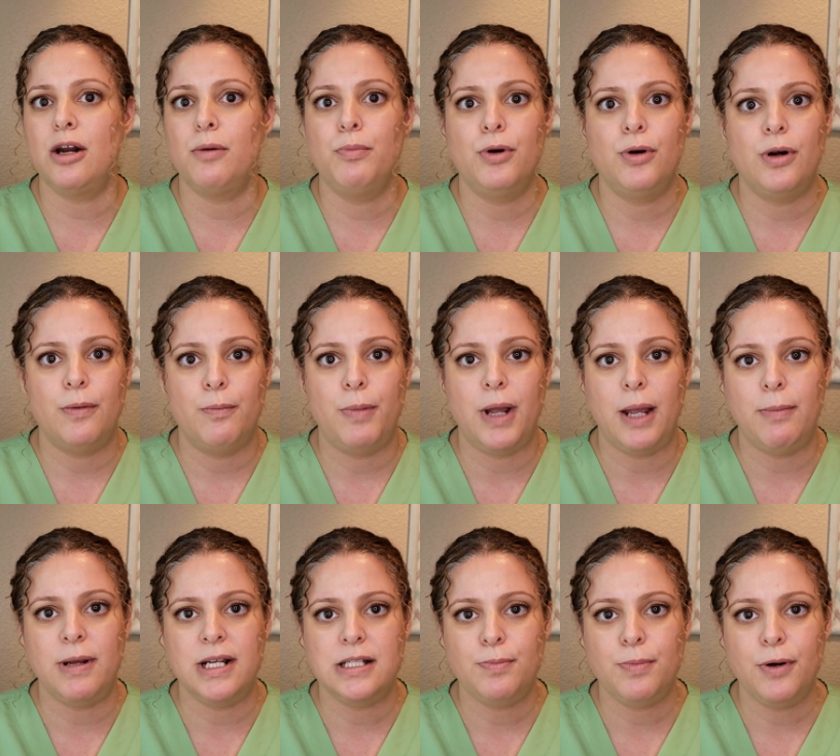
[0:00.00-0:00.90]
your
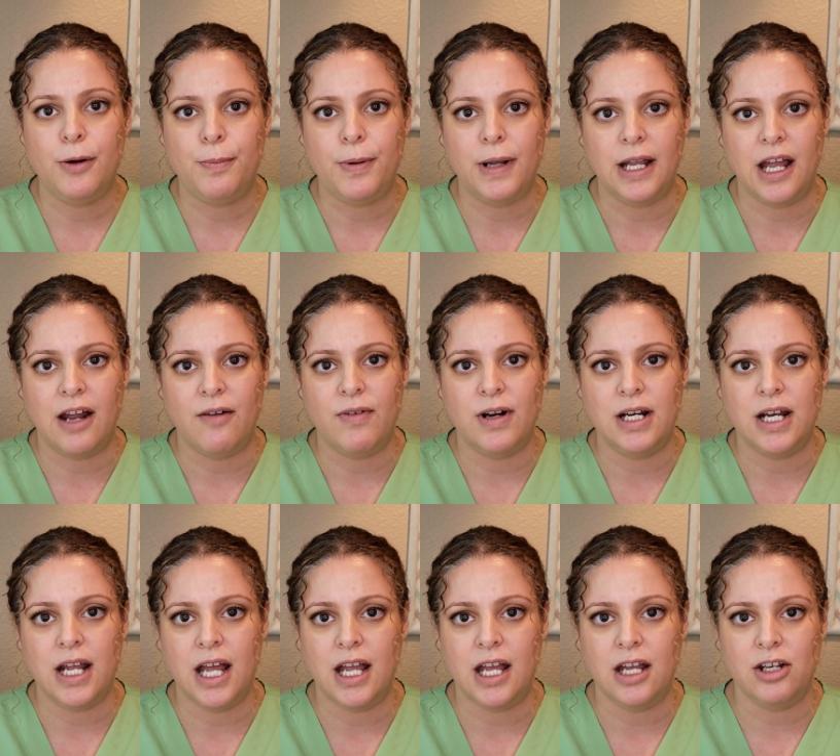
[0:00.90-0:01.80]
baby's pooping every
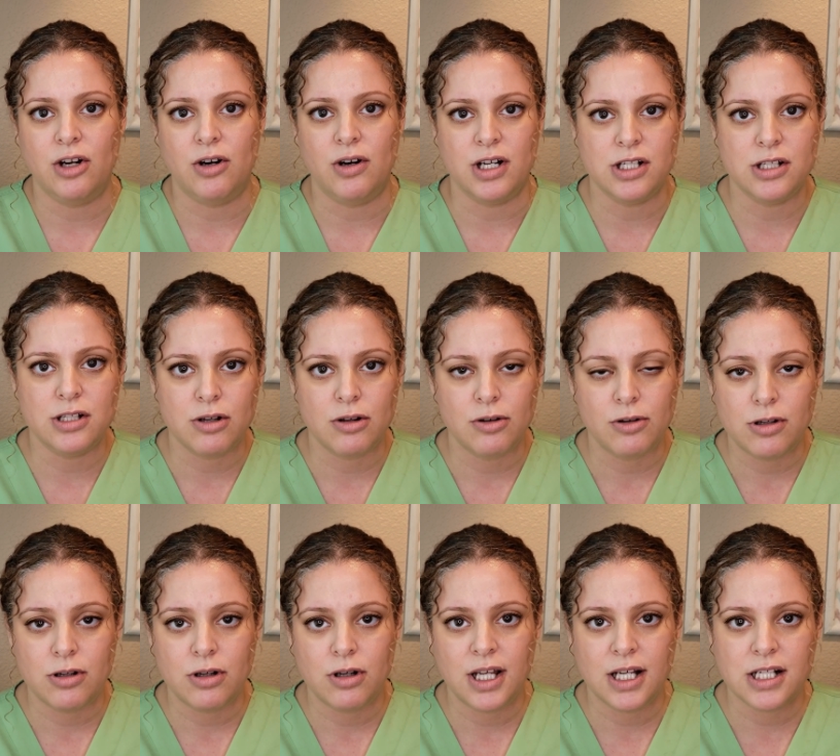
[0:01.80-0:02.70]
day and you're
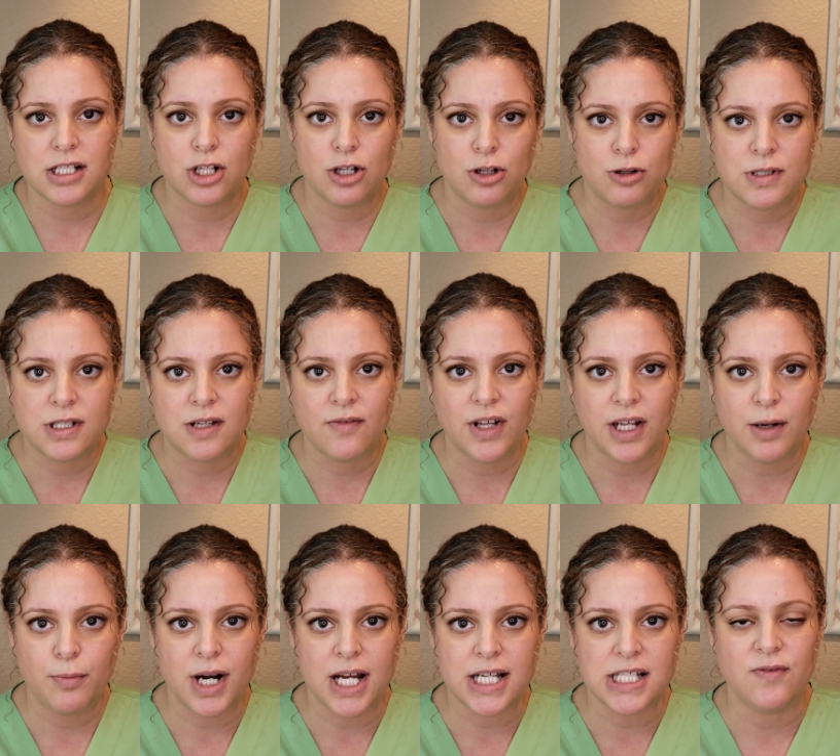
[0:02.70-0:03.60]

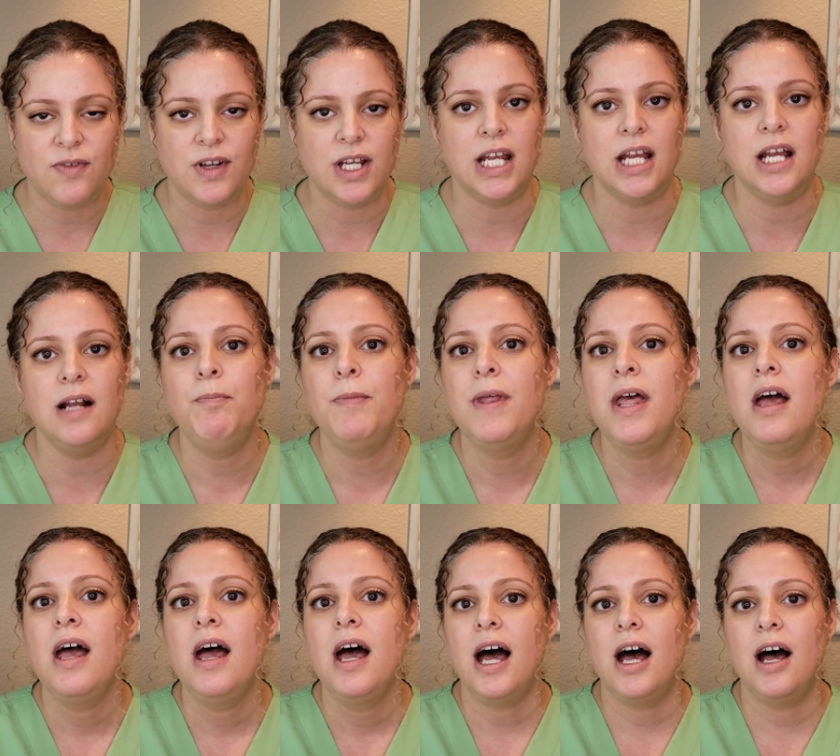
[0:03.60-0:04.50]
exclusively breastfeeding.
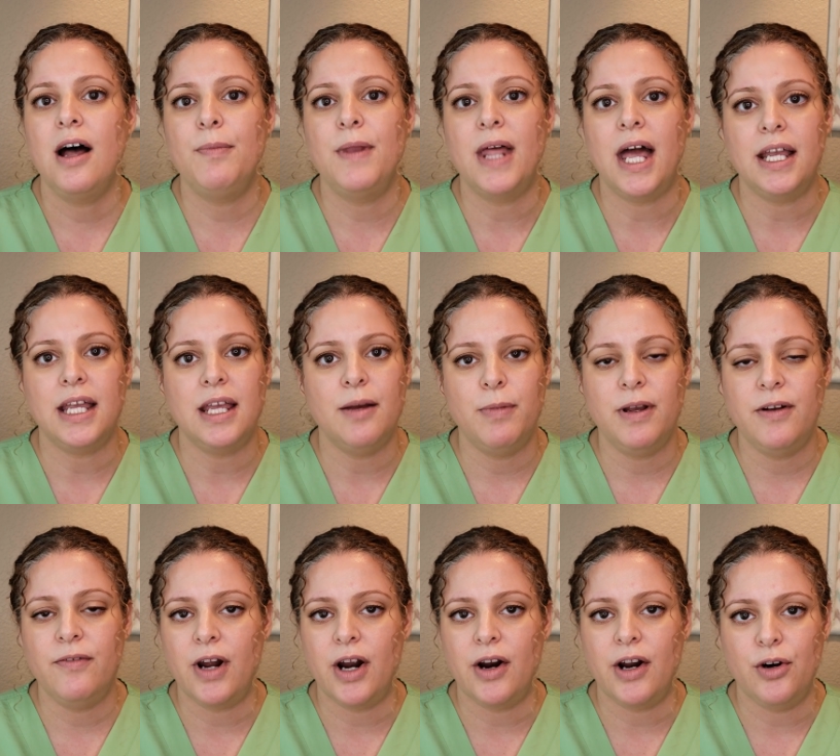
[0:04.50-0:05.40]
That can
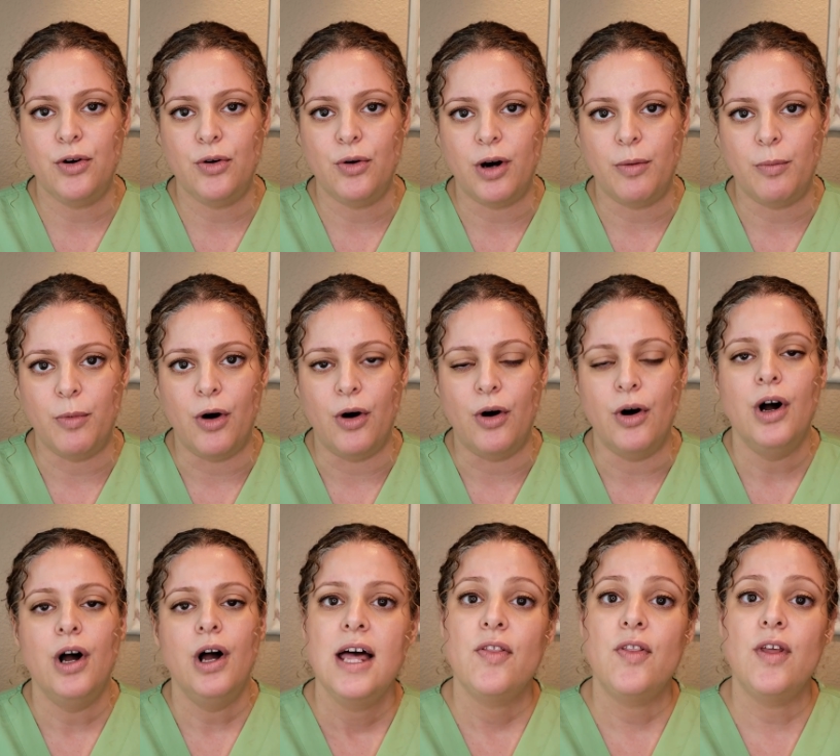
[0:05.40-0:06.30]
be very
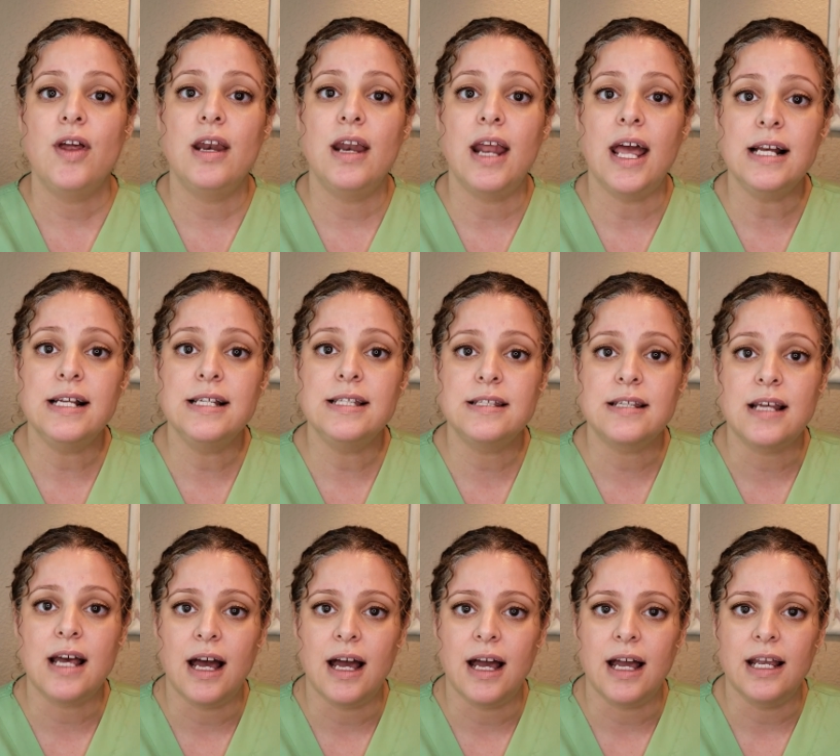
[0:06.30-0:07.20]
normal. The next
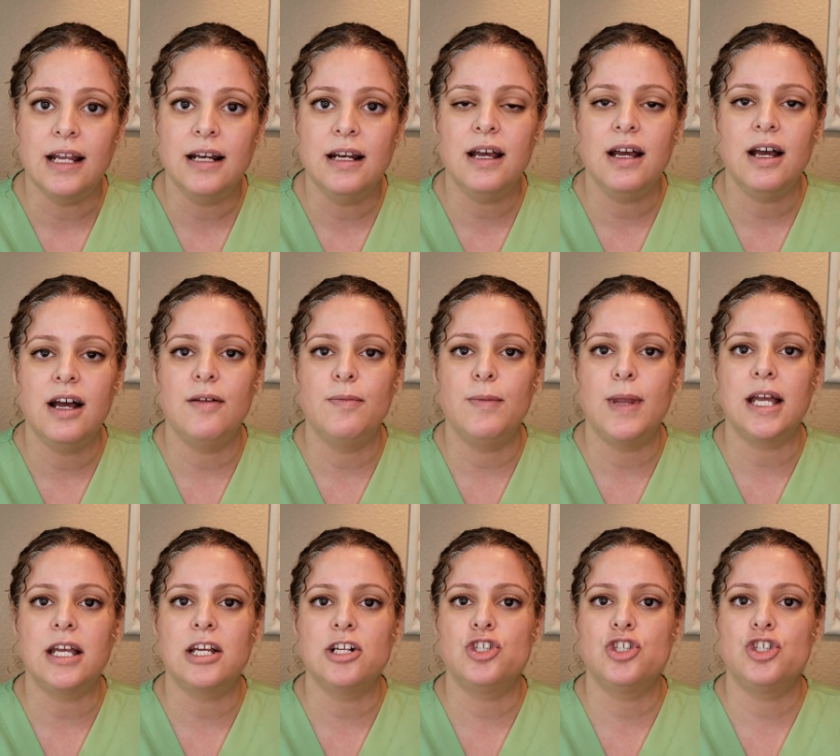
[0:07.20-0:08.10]
sign
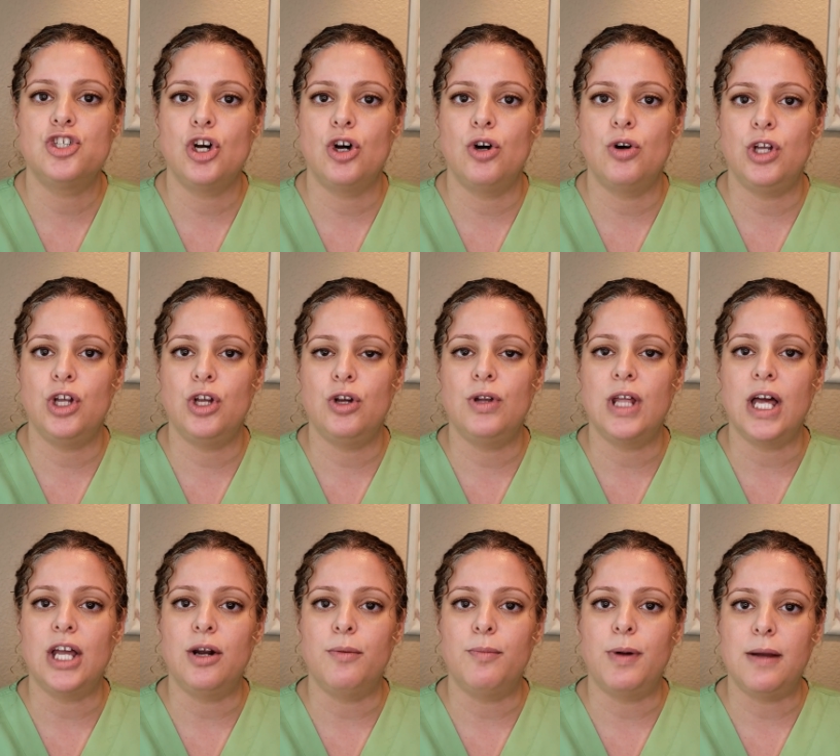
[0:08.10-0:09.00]
that can show you
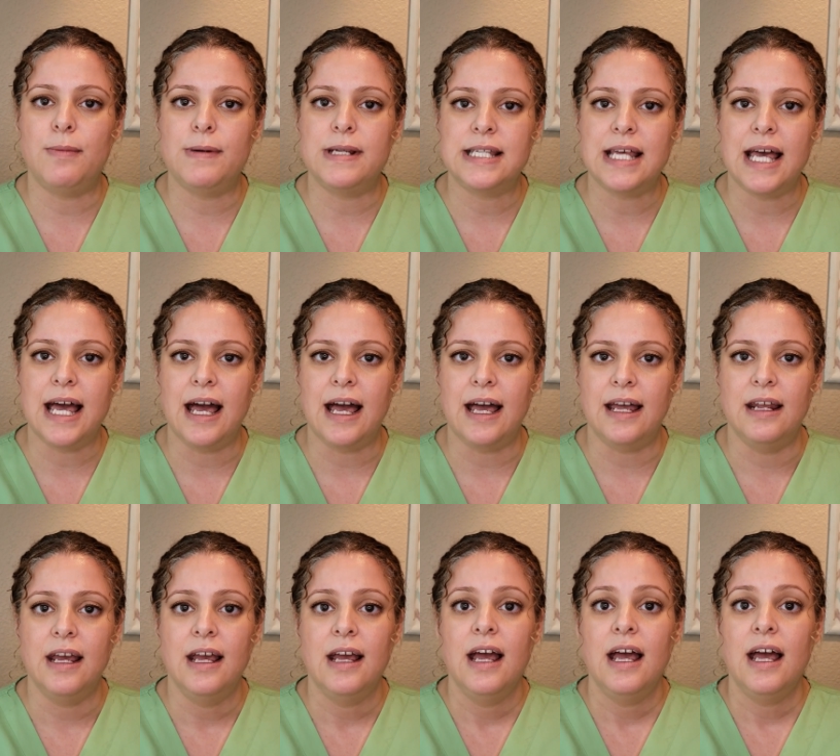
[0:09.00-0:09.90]
that your baby's
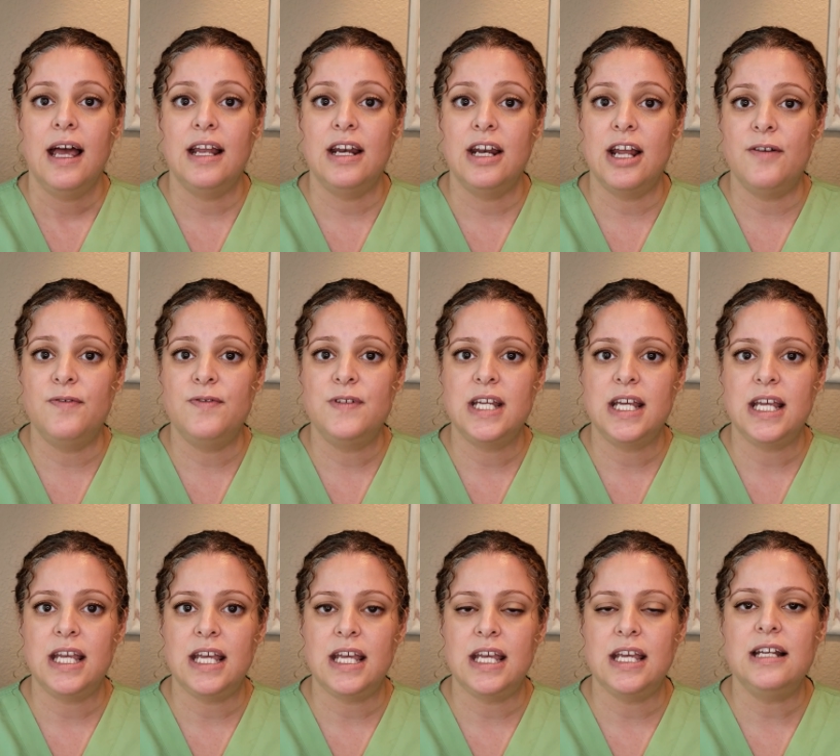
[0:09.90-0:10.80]
had enough to
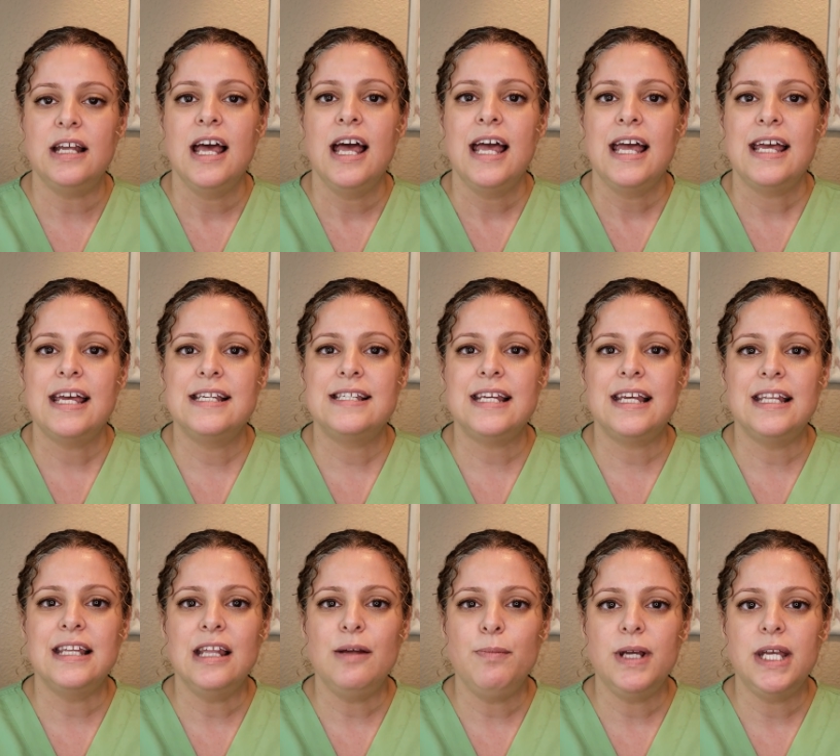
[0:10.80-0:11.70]
eat is
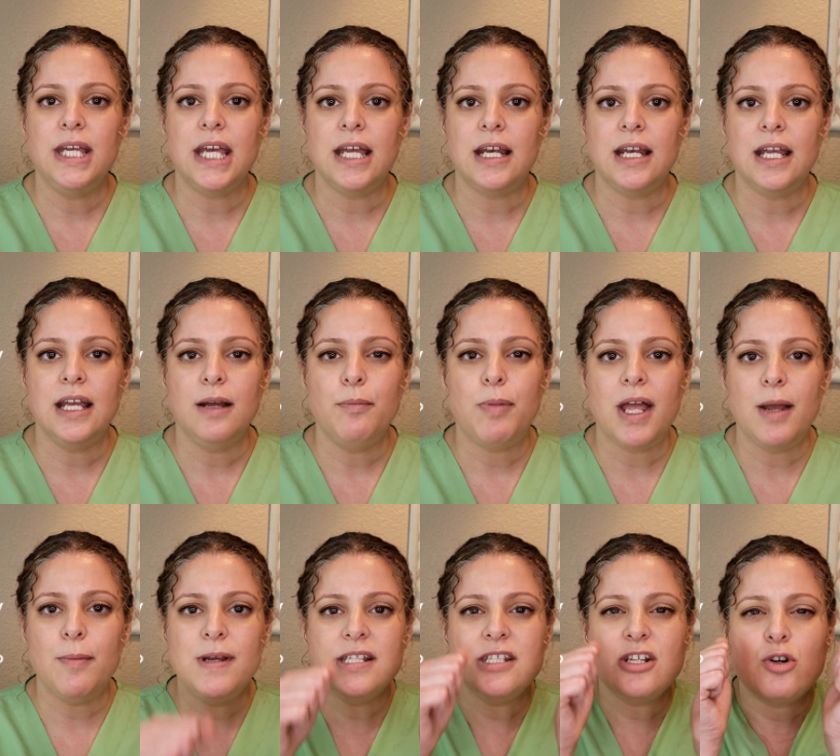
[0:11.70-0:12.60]
in the beginning,
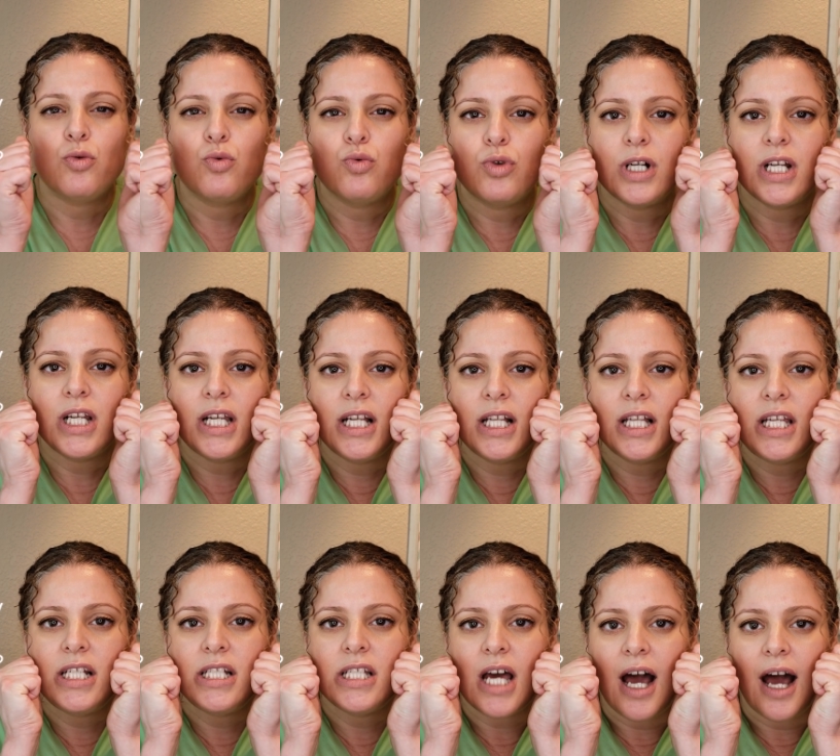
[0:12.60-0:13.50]
babies are
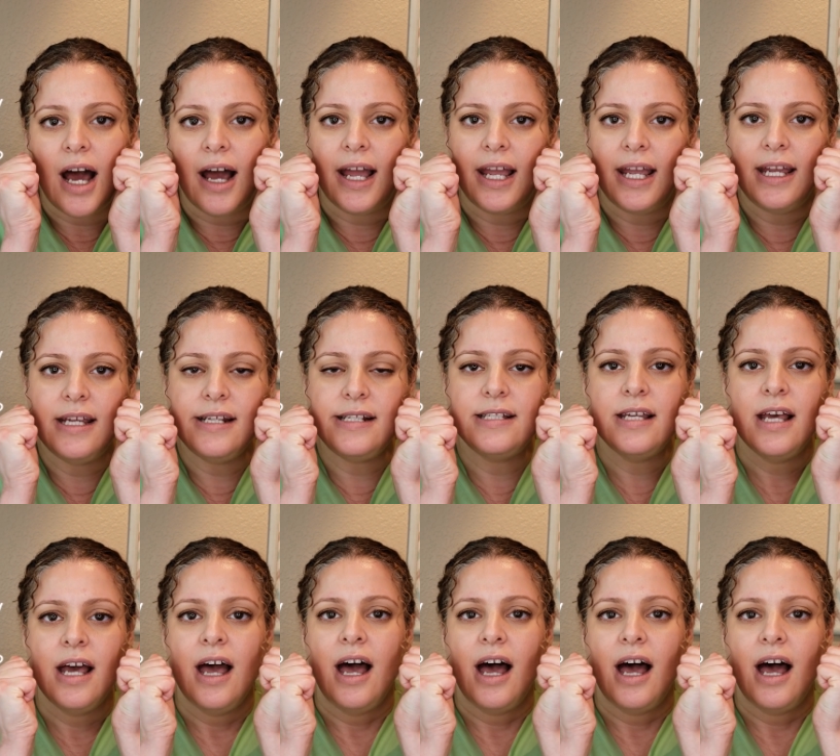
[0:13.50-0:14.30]
really tight